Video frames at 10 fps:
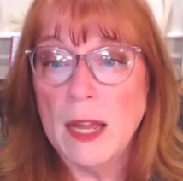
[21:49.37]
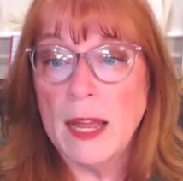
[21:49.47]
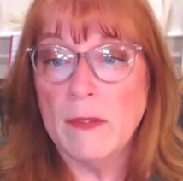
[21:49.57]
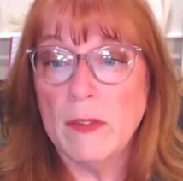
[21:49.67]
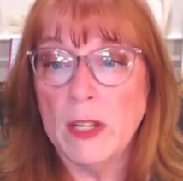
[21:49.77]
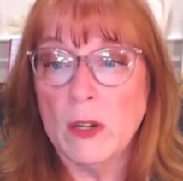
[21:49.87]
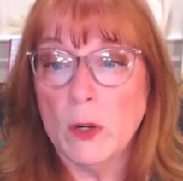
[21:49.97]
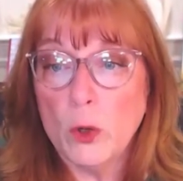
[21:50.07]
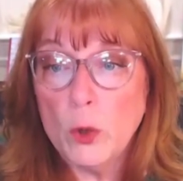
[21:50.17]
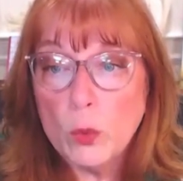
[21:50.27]
Every year, a
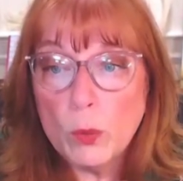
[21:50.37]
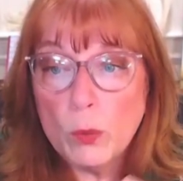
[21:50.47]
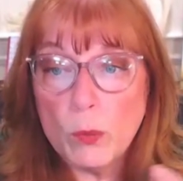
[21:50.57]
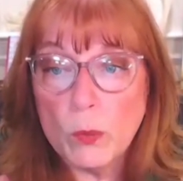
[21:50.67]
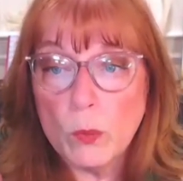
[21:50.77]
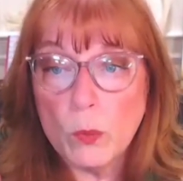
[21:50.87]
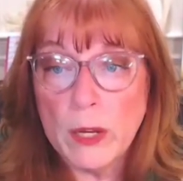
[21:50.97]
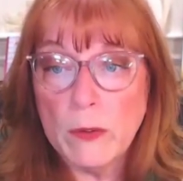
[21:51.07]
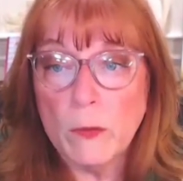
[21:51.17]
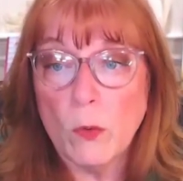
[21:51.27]
new
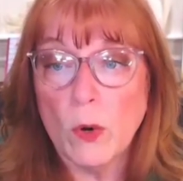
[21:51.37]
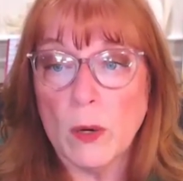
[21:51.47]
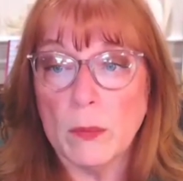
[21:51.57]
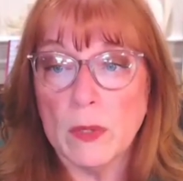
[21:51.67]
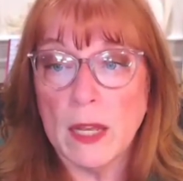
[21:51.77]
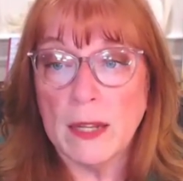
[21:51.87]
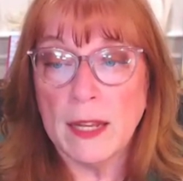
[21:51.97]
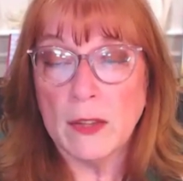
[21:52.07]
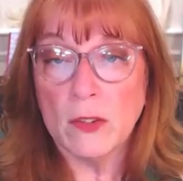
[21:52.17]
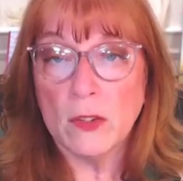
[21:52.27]
ring forms and
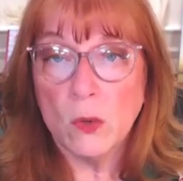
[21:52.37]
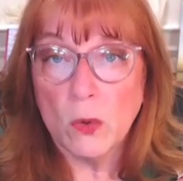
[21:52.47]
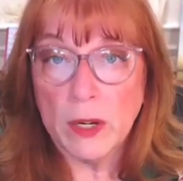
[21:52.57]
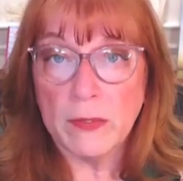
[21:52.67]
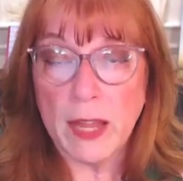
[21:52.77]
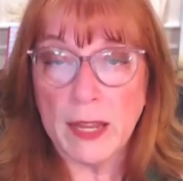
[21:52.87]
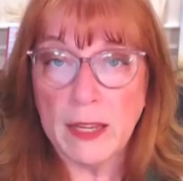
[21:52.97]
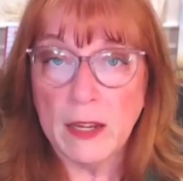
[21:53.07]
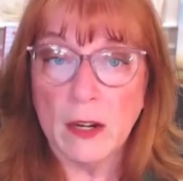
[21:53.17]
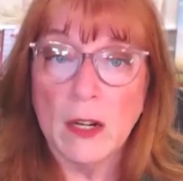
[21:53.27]
tells a story of that
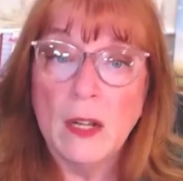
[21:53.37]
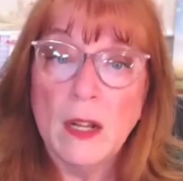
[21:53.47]
year.